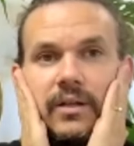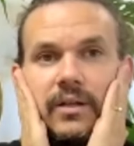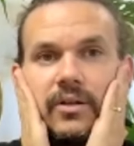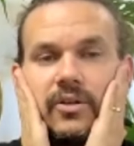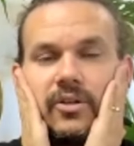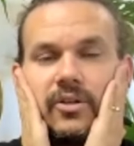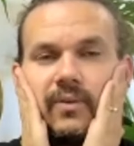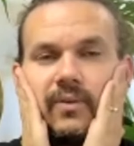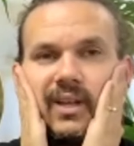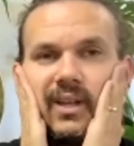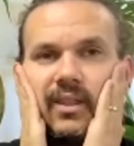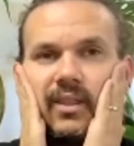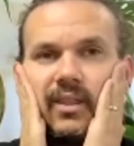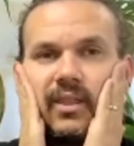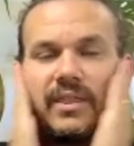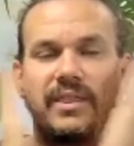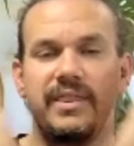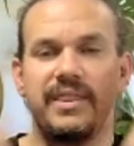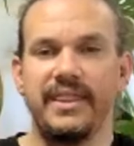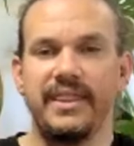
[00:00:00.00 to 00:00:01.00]
doing
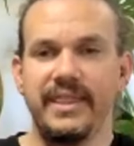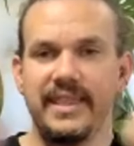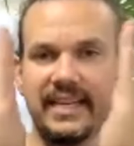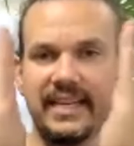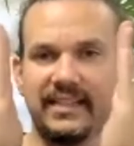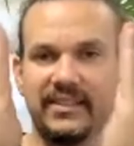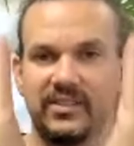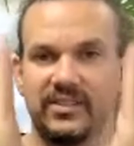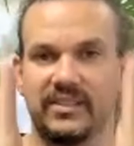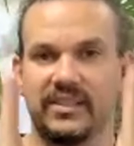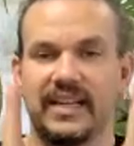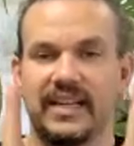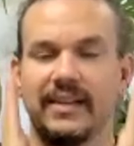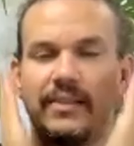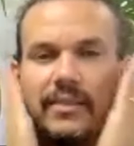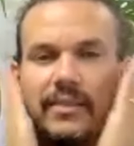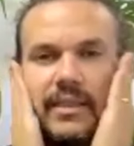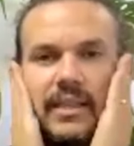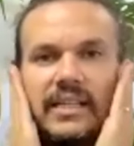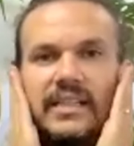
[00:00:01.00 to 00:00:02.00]
this
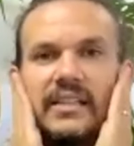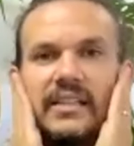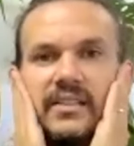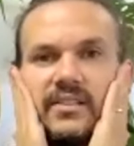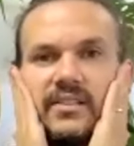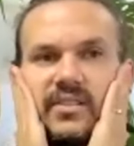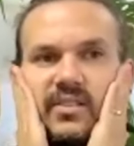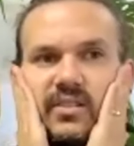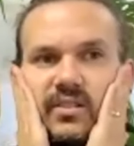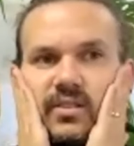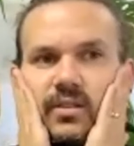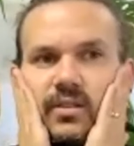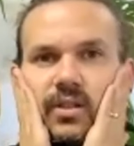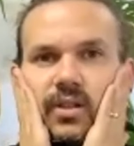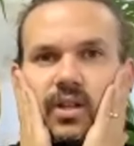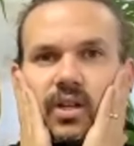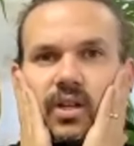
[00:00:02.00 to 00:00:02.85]
and this